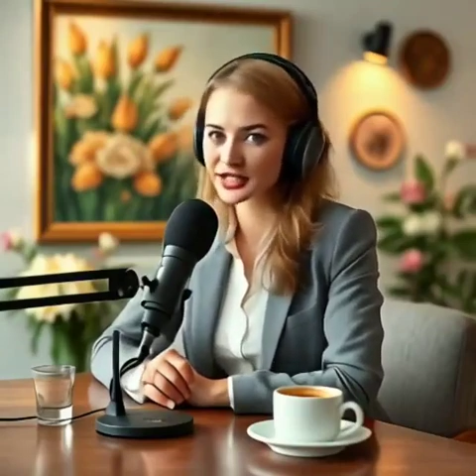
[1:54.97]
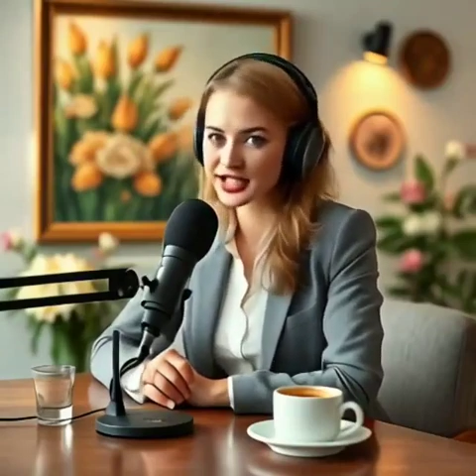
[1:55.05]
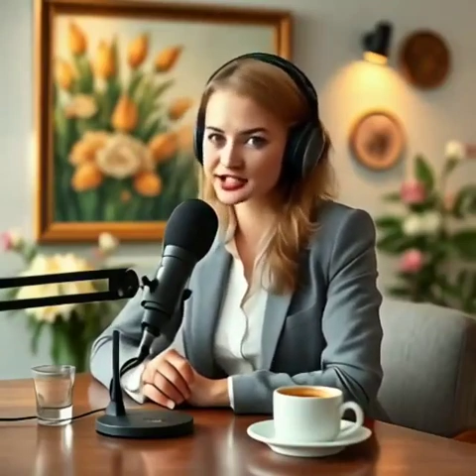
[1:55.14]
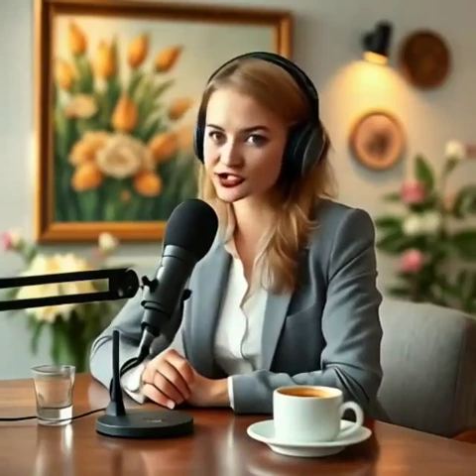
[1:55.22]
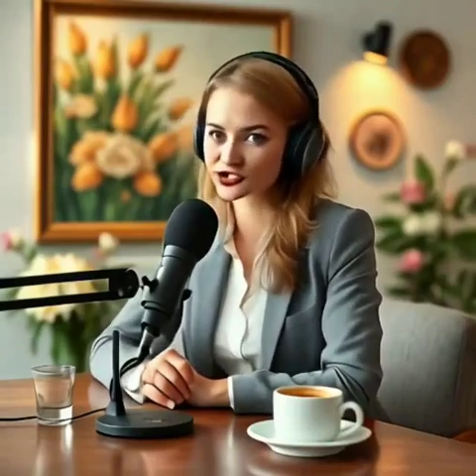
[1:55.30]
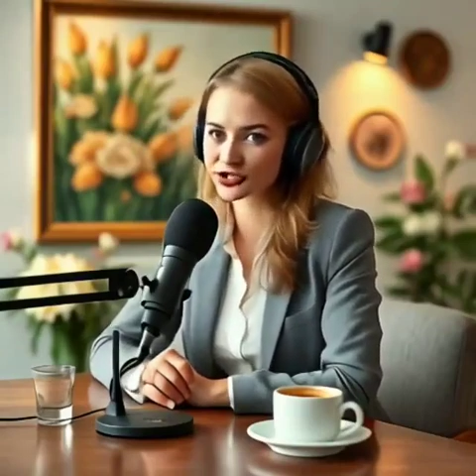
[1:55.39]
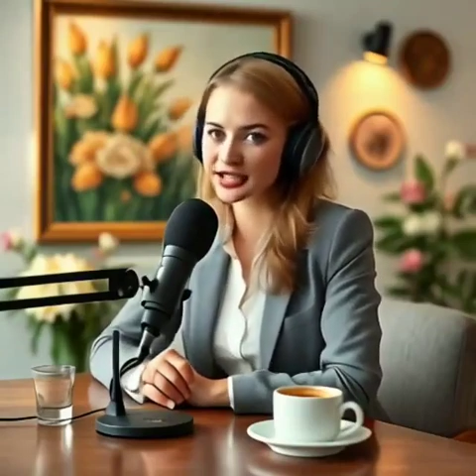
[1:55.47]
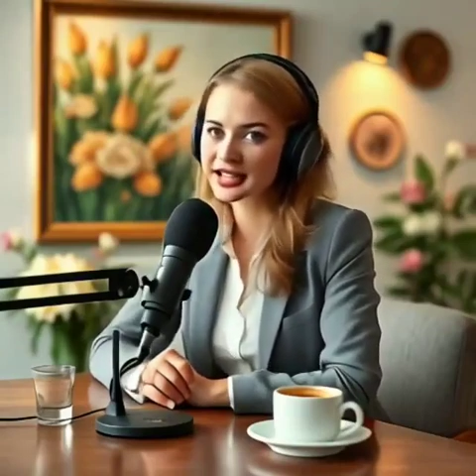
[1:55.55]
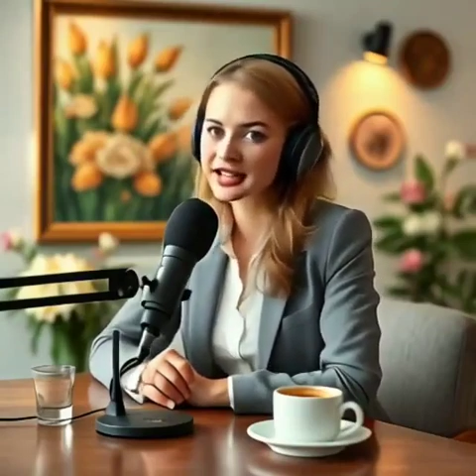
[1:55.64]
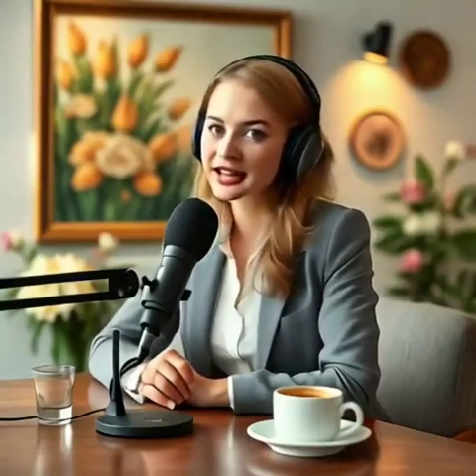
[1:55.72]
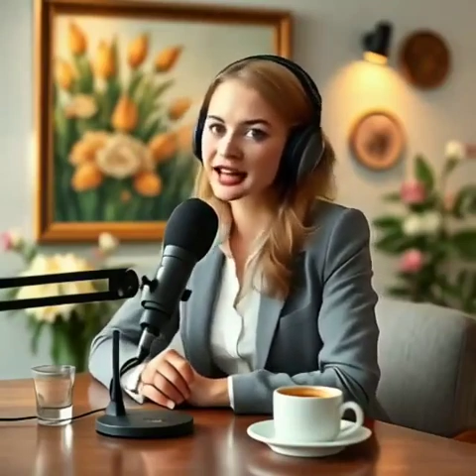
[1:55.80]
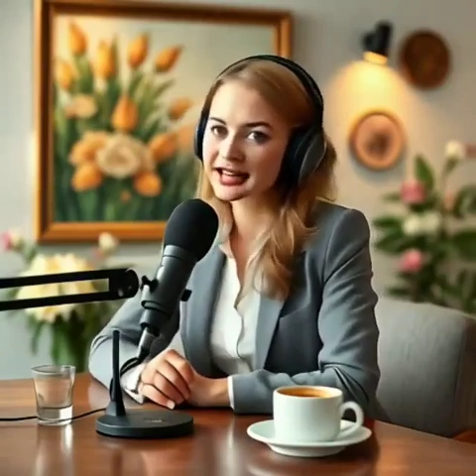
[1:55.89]
history,
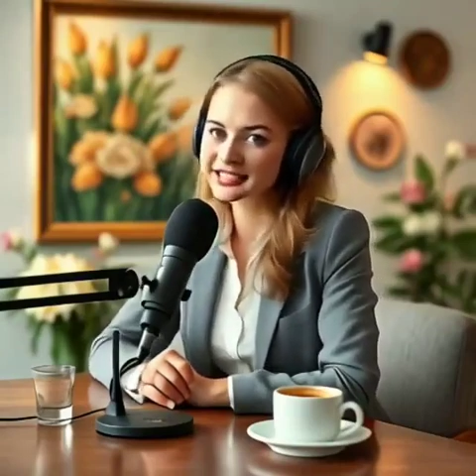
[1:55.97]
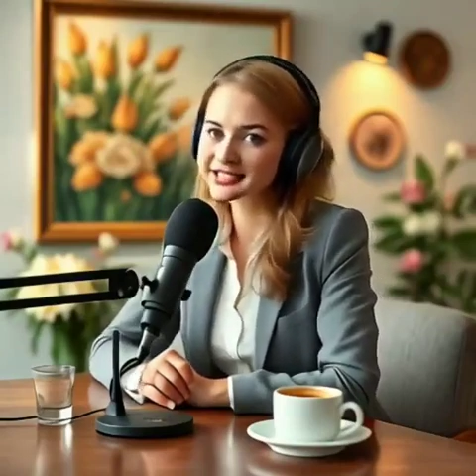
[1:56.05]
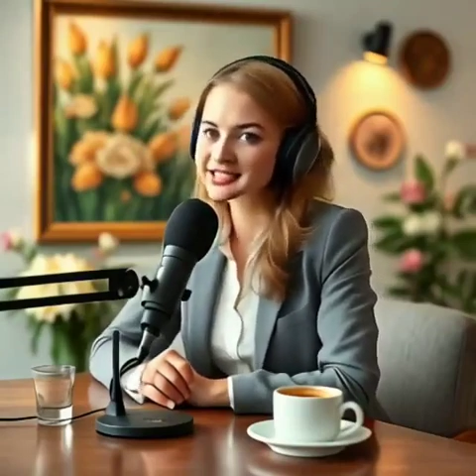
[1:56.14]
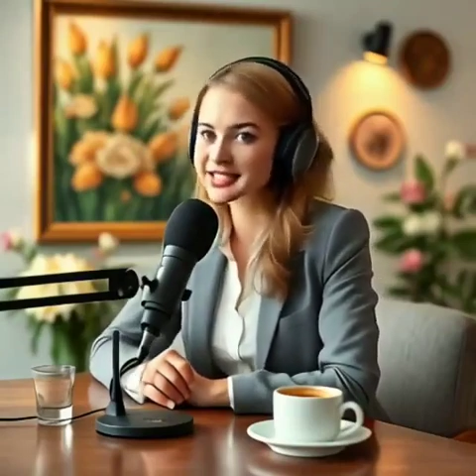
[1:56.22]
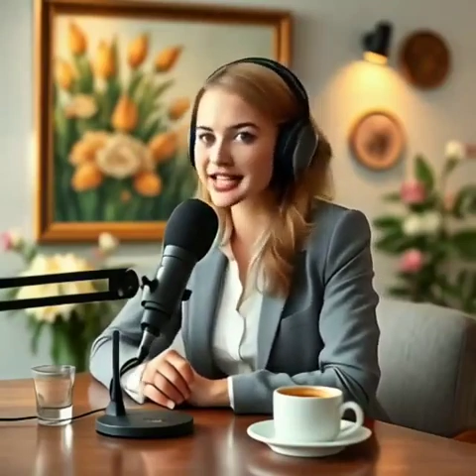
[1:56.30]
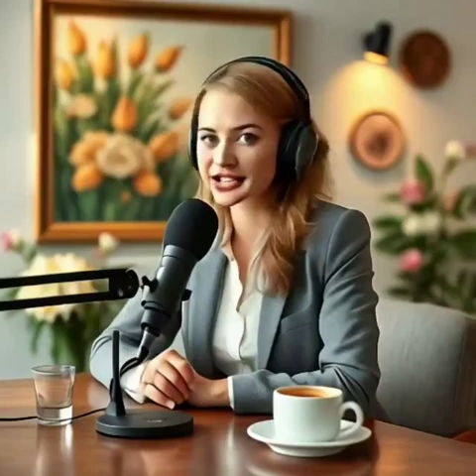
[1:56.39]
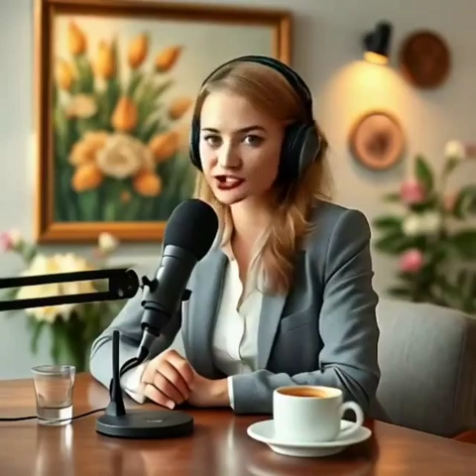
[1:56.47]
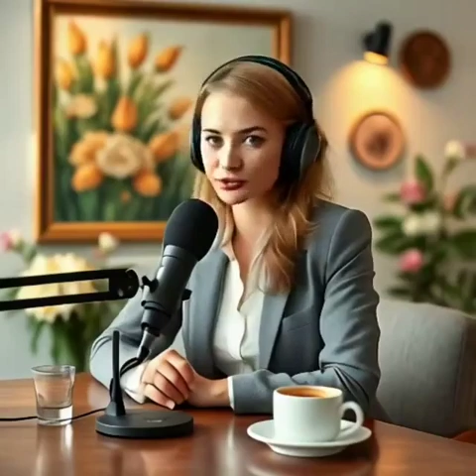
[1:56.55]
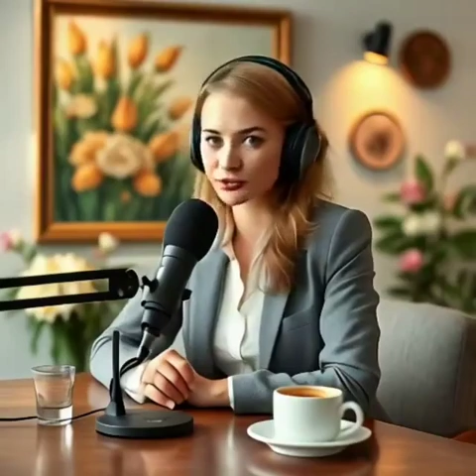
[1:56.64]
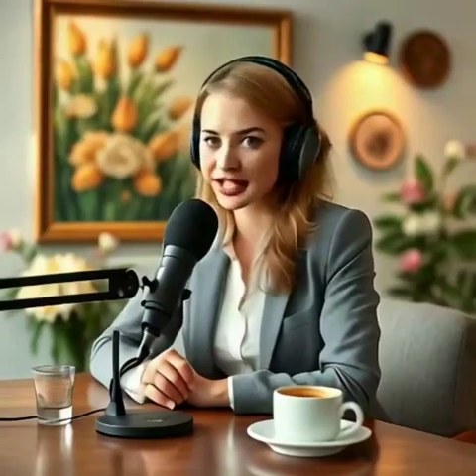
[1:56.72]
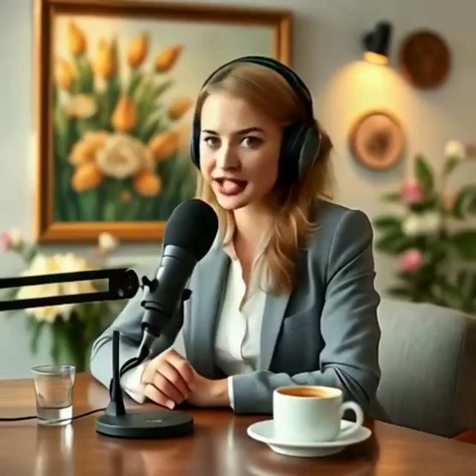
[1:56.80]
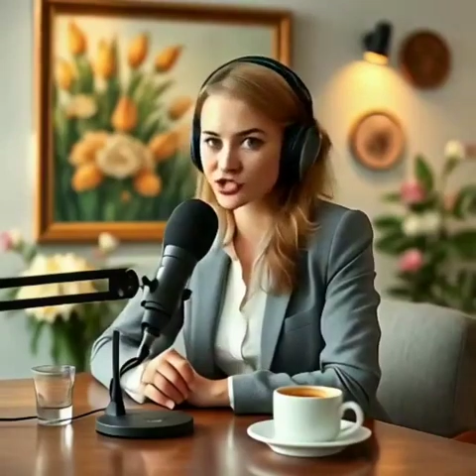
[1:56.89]
and international
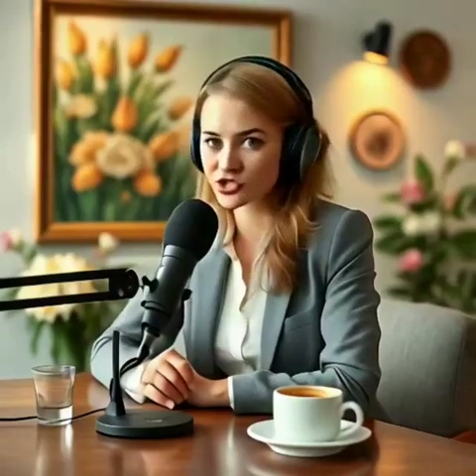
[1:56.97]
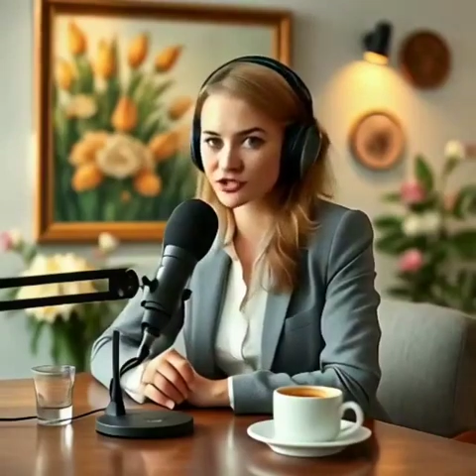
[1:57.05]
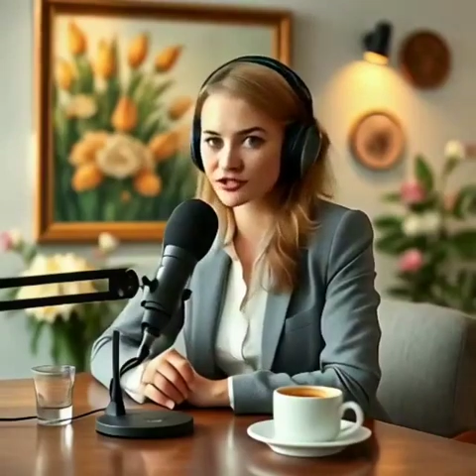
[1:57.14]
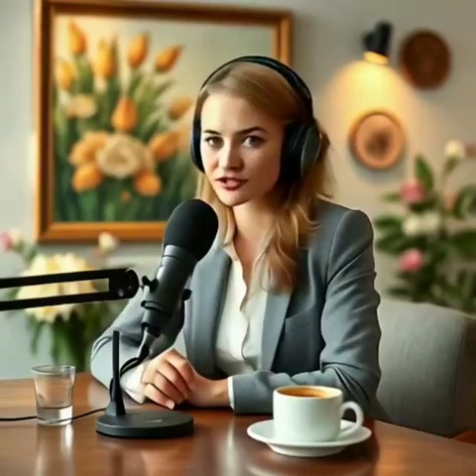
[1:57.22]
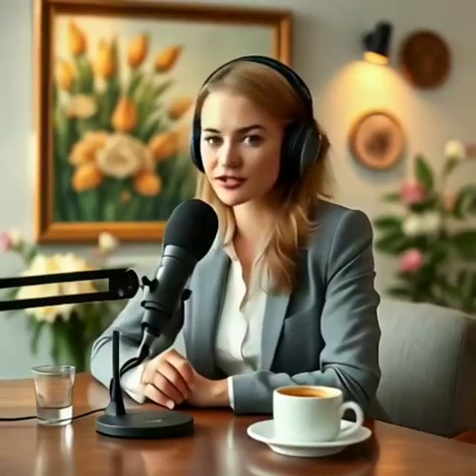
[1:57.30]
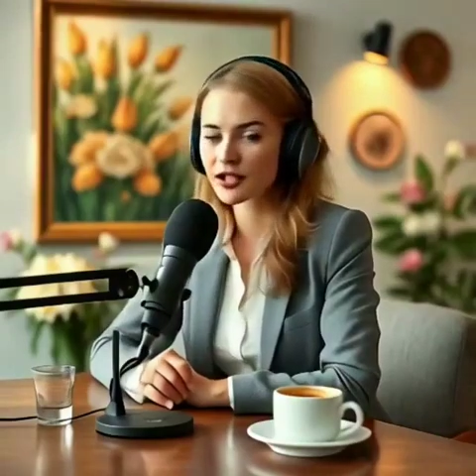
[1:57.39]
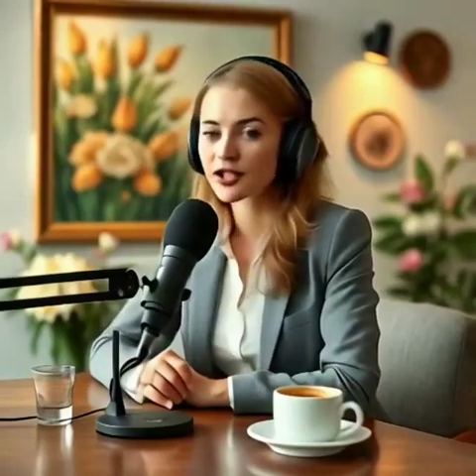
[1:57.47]
relations,